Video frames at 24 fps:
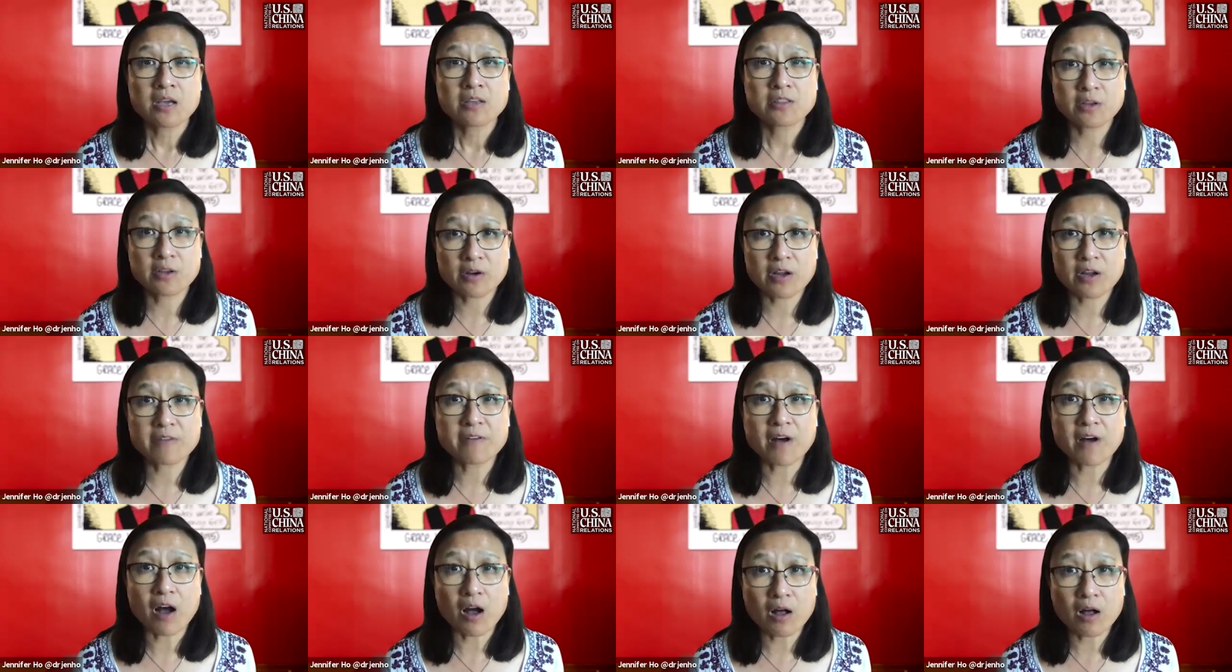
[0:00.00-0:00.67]
there
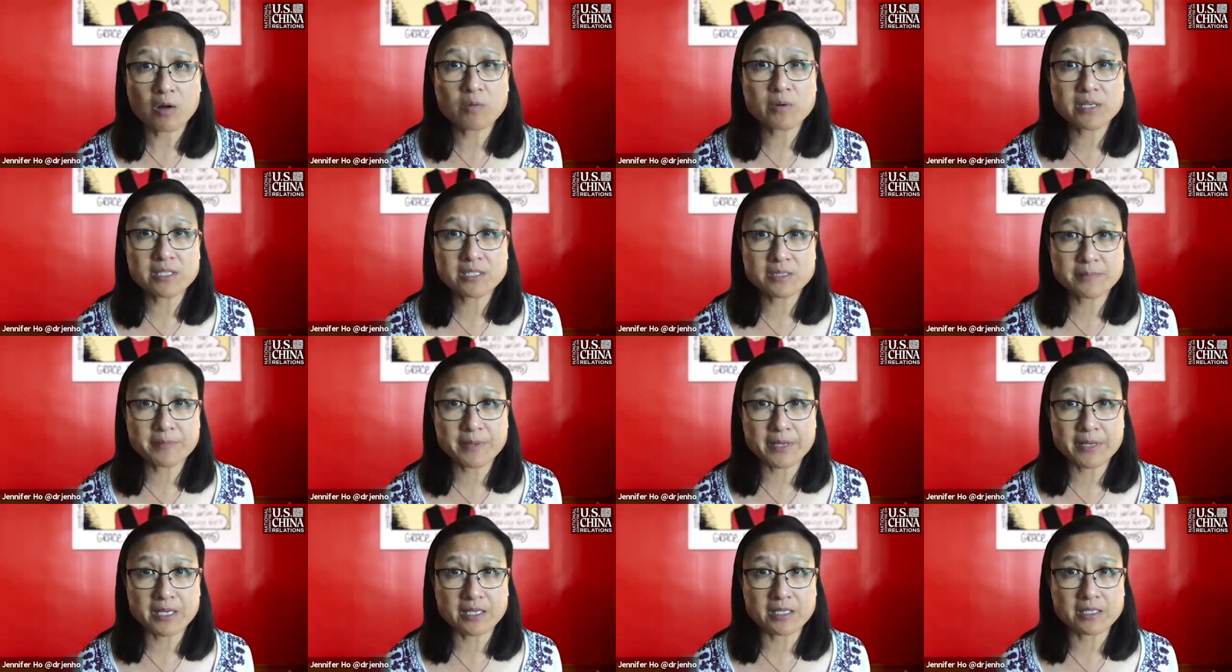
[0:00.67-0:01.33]
have always
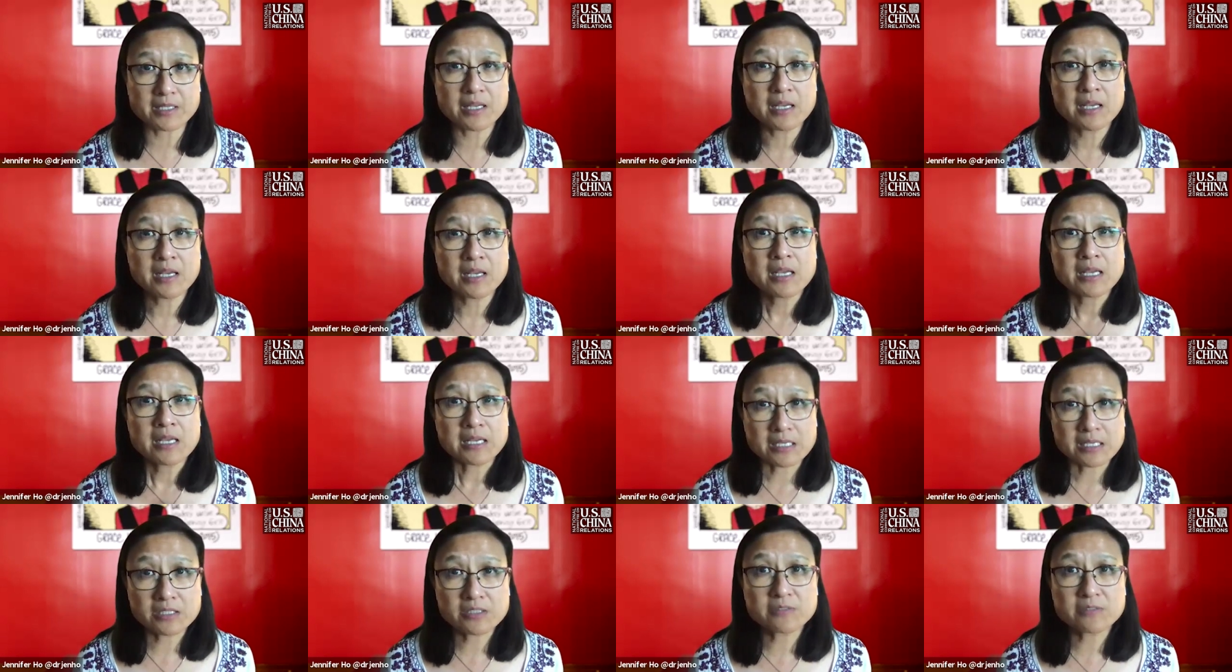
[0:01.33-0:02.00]
been
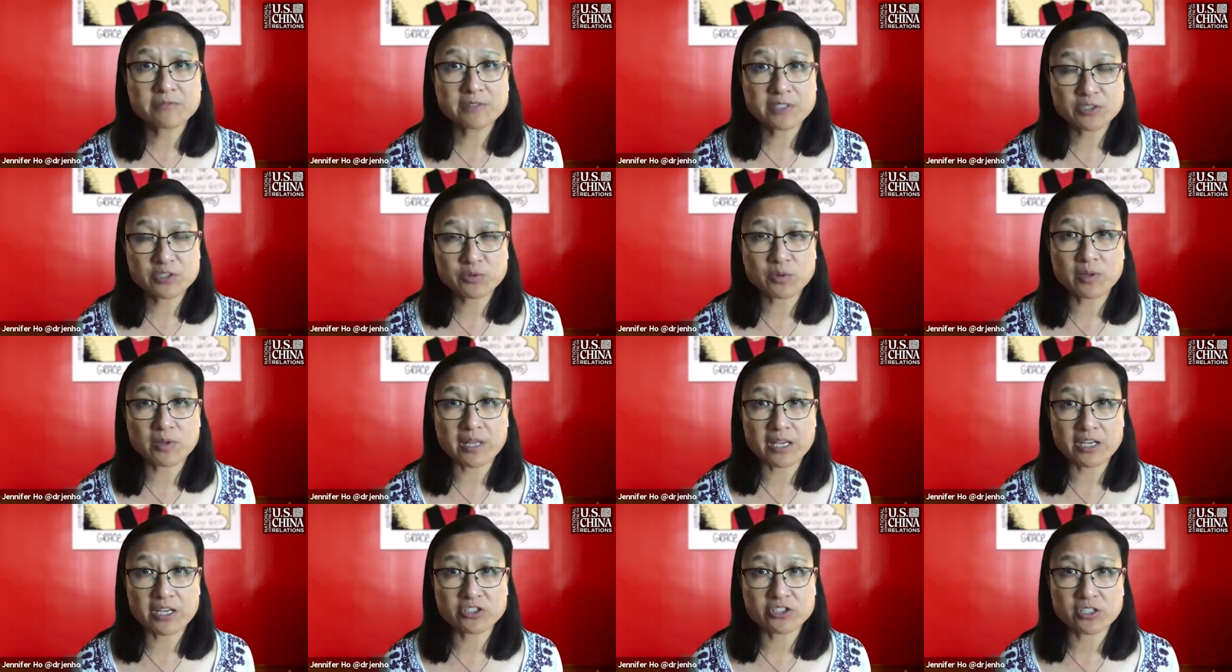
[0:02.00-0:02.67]
individual
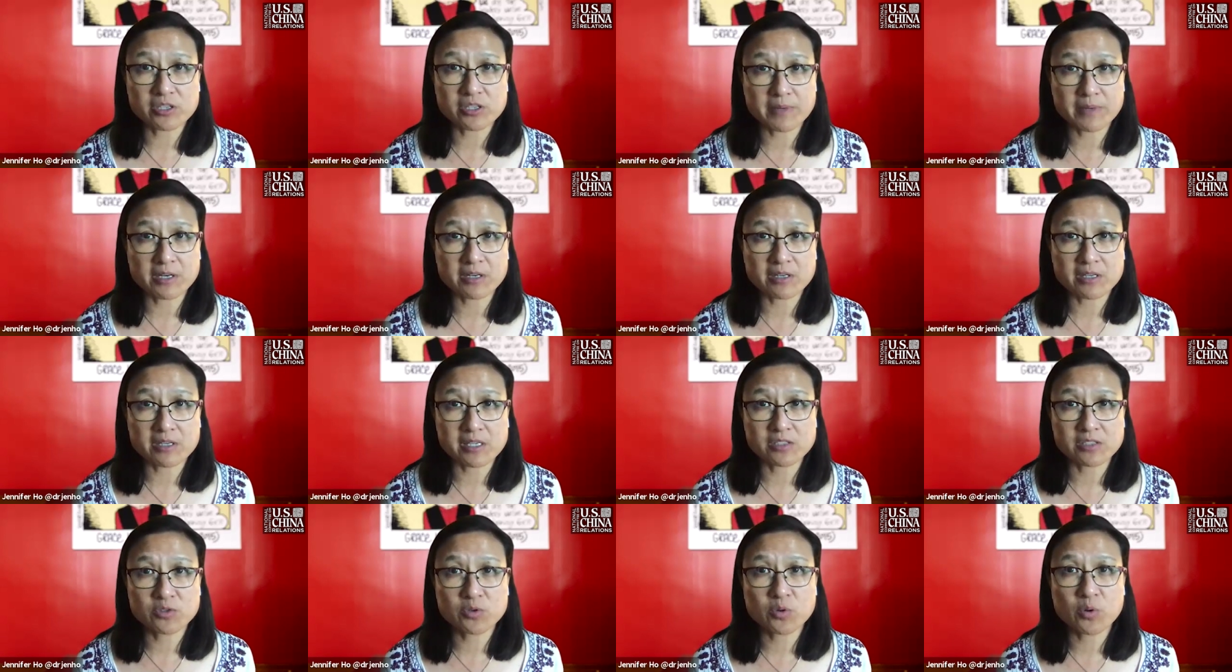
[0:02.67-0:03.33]
Asian
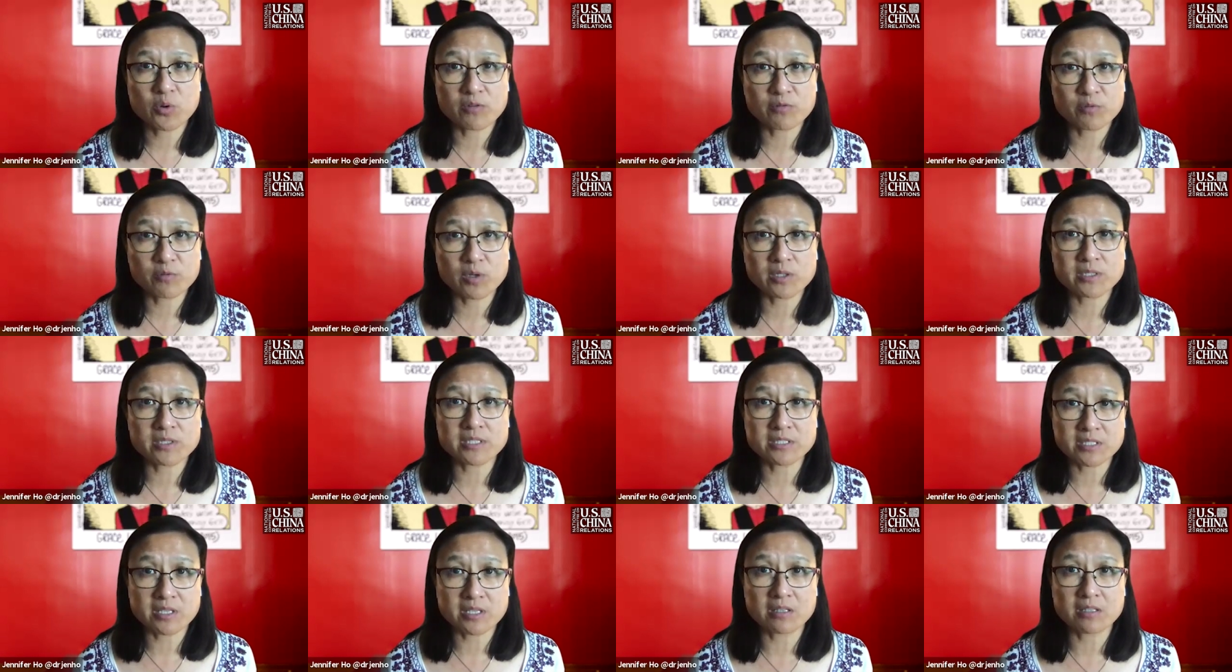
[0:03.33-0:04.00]
Americans who have worked
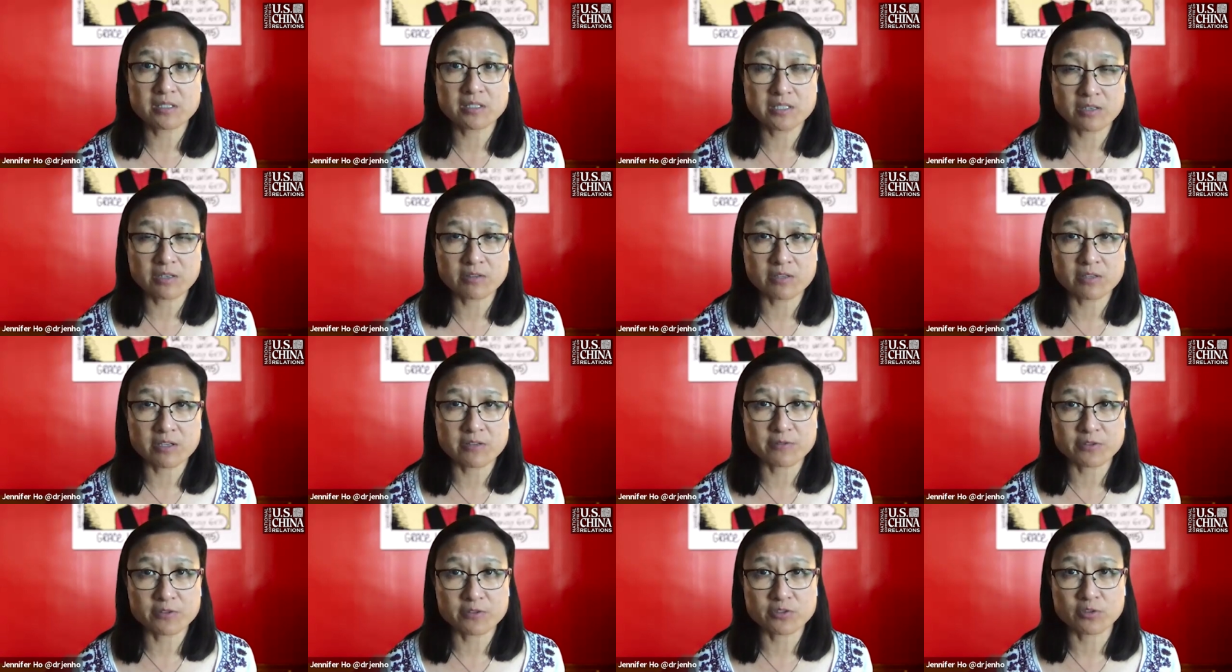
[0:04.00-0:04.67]
in solidarity
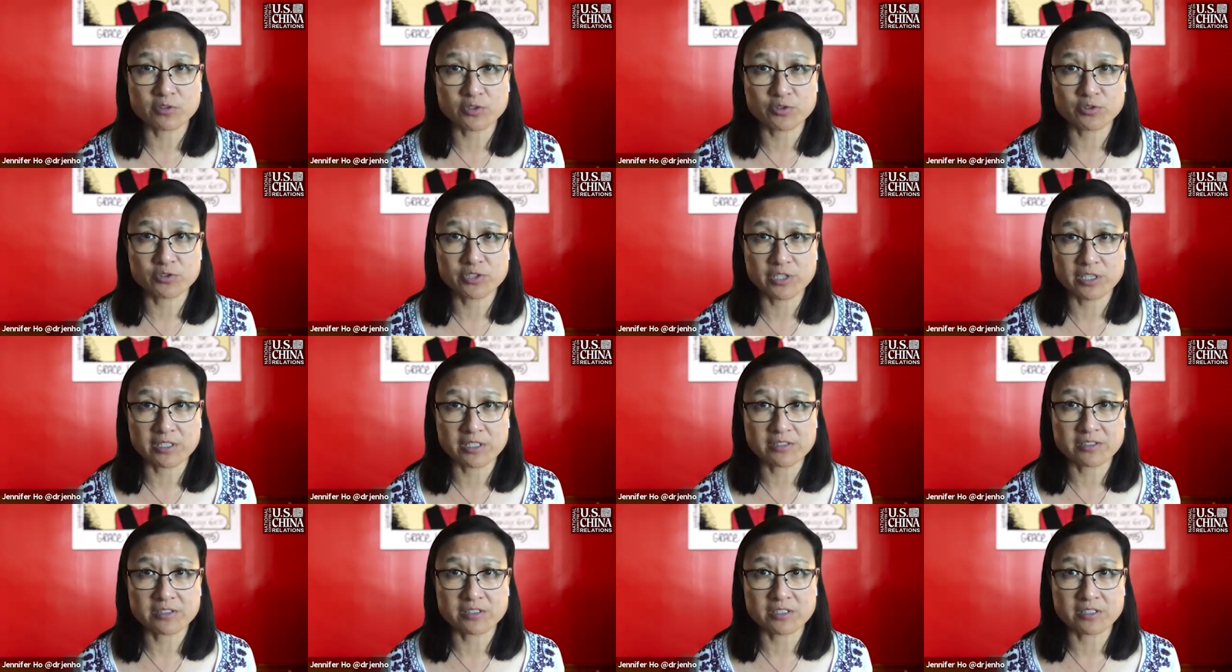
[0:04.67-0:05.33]
for social
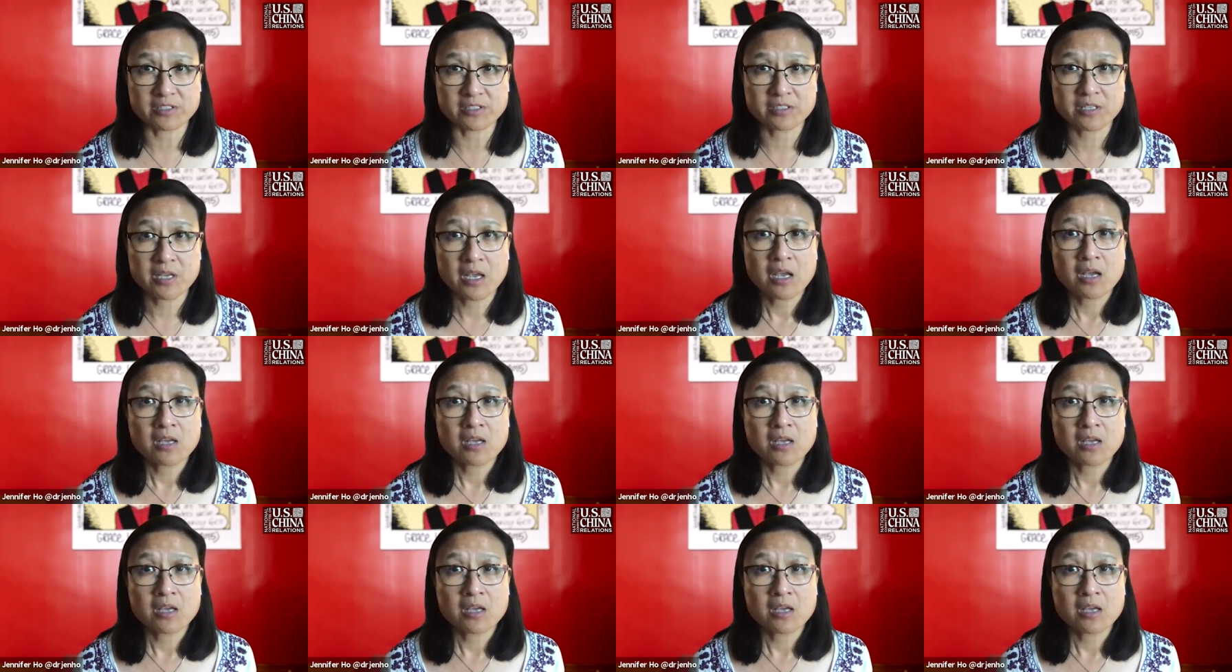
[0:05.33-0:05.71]
justice.